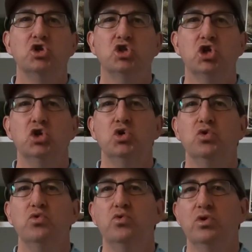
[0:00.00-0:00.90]

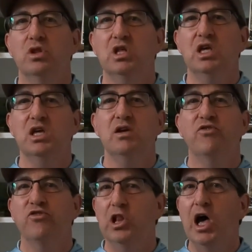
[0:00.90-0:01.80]
to the
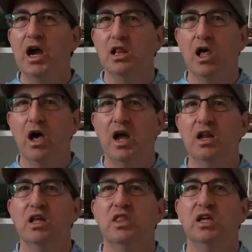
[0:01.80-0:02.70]
fly line
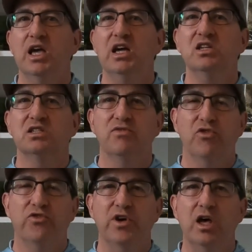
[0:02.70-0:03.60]
in the case of a
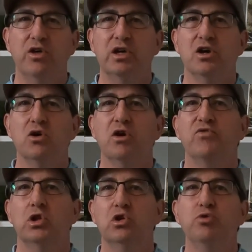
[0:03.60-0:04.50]
failure
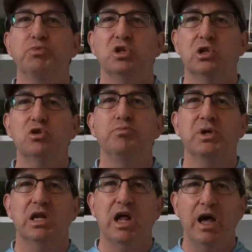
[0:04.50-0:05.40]
of the loop-to-loop
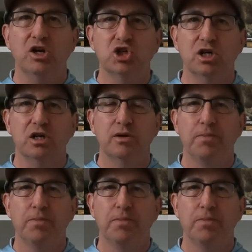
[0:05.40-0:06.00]
connection.